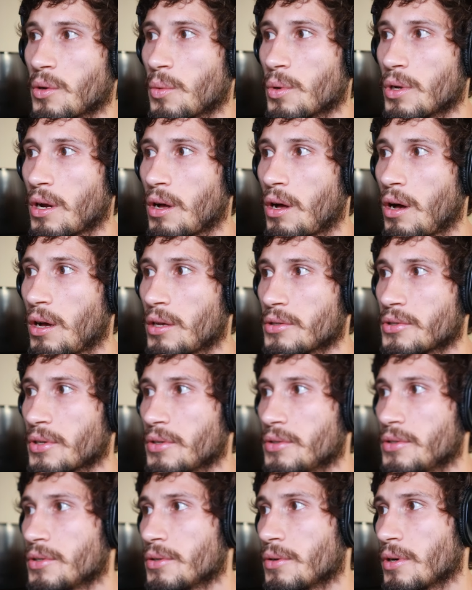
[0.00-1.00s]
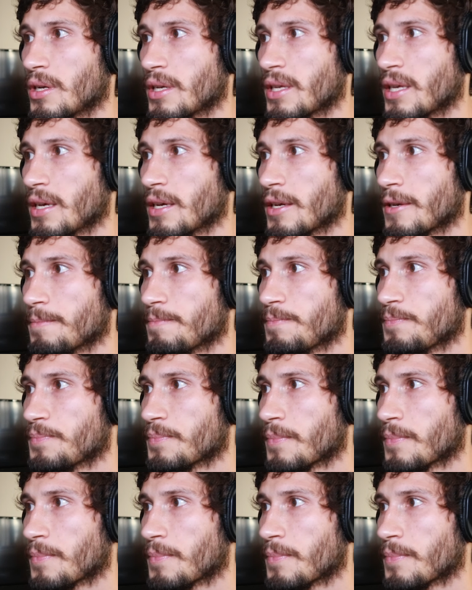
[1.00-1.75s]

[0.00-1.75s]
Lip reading: So what I'll also do on a kick